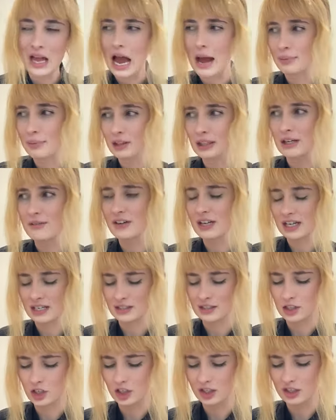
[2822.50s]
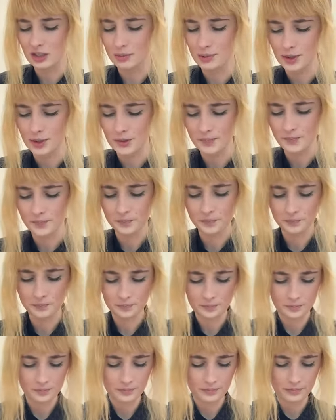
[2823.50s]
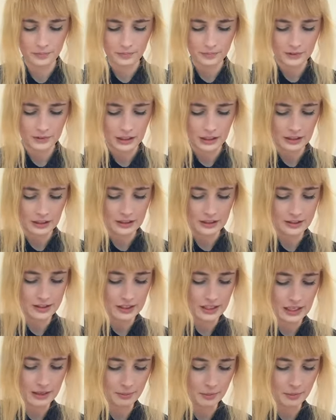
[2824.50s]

I believe it is adjustable. Let's see,